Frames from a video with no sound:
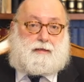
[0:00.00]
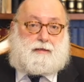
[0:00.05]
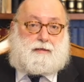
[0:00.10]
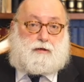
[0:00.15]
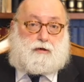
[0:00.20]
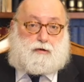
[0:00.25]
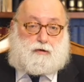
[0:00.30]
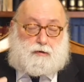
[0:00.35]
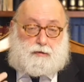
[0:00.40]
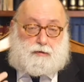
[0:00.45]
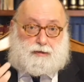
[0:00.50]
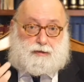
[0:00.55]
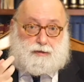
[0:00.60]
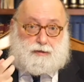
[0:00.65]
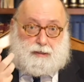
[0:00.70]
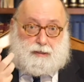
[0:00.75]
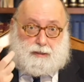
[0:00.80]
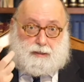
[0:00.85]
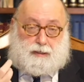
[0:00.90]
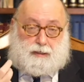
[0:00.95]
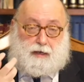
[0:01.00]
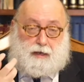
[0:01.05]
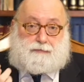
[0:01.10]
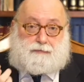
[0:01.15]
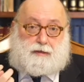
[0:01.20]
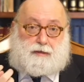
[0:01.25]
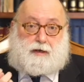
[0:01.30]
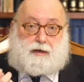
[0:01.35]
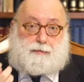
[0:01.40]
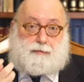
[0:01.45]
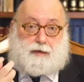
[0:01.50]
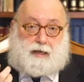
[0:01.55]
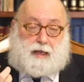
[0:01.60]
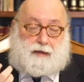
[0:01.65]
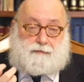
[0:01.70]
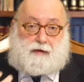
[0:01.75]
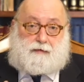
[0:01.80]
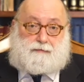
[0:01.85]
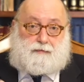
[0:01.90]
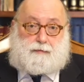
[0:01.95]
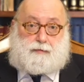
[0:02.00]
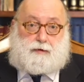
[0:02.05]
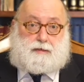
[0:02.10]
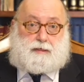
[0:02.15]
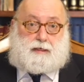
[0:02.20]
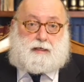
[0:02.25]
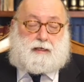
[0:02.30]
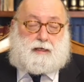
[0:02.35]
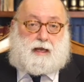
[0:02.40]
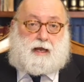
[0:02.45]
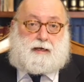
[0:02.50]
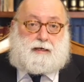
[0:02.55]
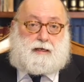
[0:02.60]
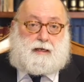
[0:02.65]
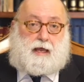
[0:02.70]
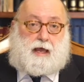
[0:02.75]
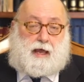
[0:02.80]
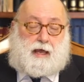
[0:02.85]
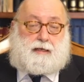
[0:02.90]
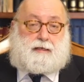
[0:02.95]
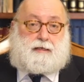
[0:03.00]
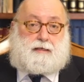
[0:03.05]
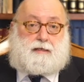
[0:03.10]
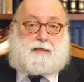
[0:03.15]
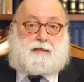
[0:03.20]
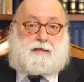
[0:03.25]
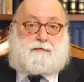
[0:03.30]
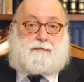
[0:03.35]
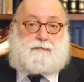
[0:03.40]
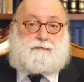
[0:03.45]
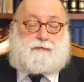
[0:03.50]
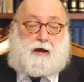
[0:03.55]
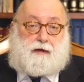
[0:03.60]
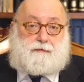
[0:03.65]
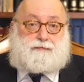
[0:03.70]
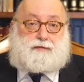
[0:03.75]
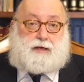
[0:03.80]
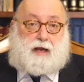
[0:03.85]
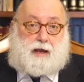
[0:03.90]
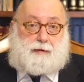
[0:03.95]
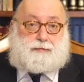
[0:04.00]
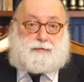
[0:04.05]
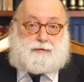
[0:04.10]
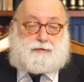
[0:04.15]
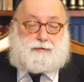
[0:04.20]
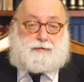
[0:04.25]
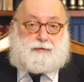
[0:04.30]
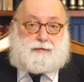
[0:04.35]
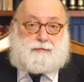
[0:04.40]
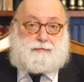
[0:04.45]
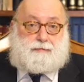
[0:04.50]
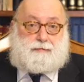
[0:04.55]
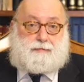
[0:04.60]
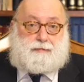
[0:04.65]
The Kuntus itself that the Rebbe gave out for Basi L'Gani had in it 5 chapters,